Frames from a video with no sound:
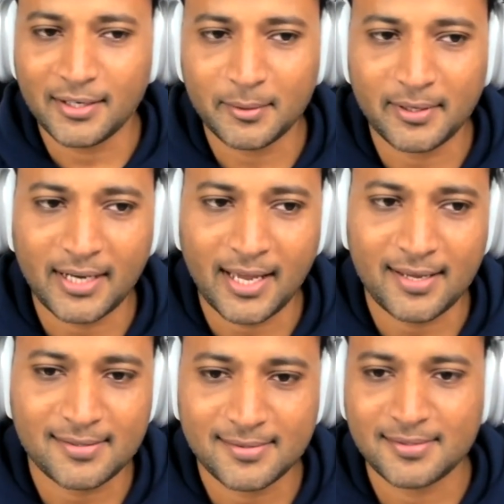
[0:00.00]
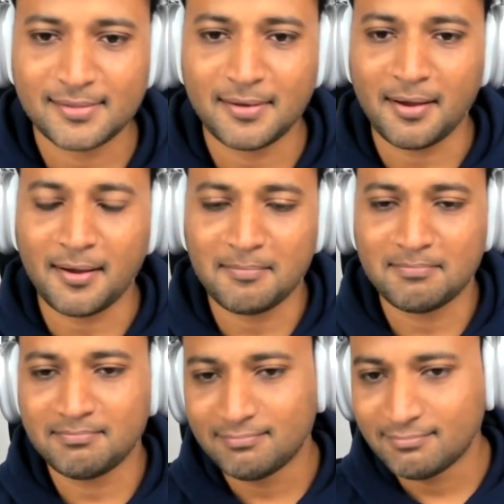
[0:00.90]
Intuit has
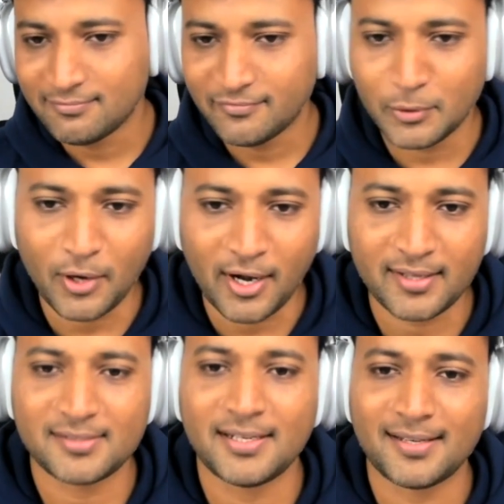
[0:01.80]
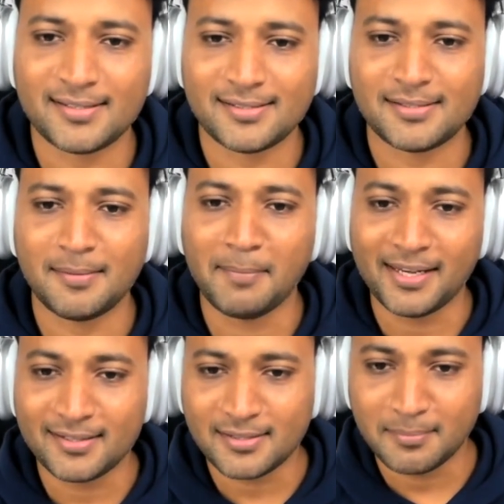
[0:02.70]
few products that has
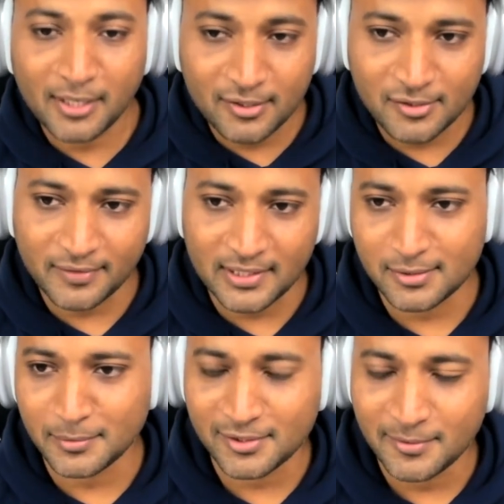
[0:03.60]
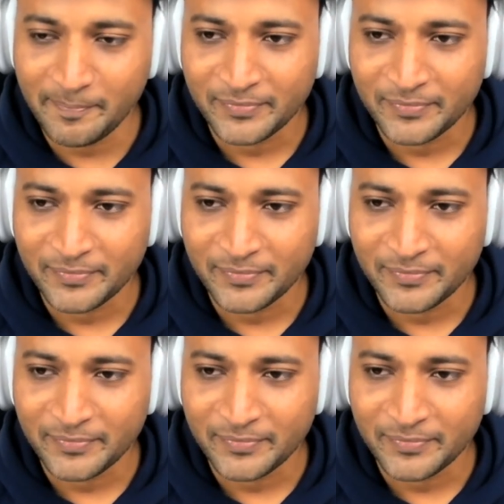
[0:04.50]
millions and millions of customers.